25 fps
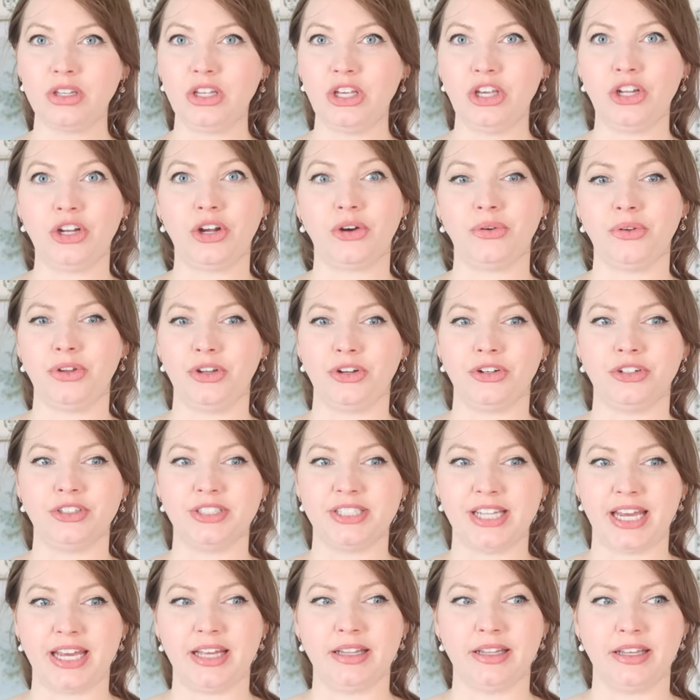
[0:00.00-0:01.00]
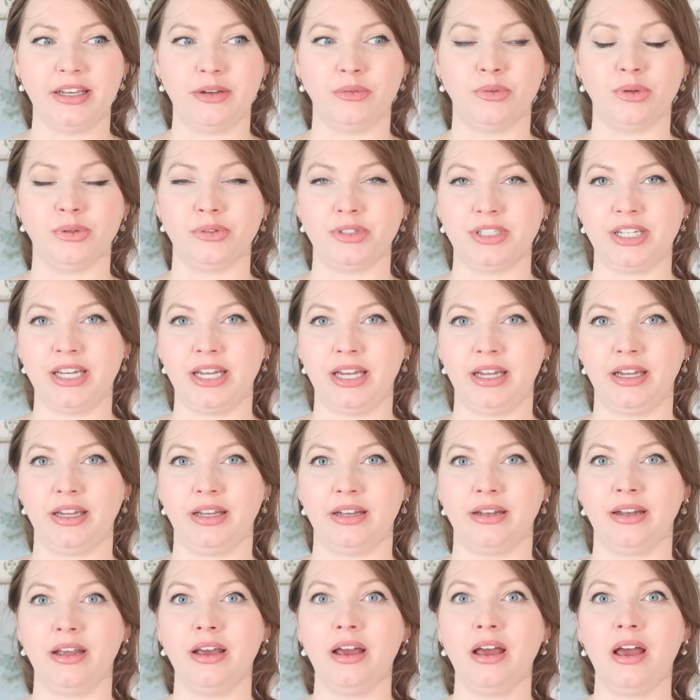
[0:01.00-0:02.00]
you know, your daily
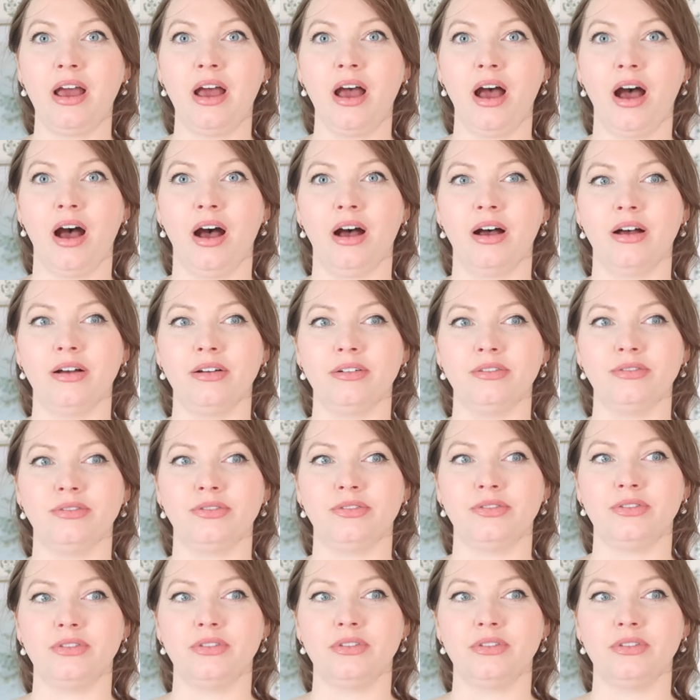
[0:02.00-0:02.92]
routine of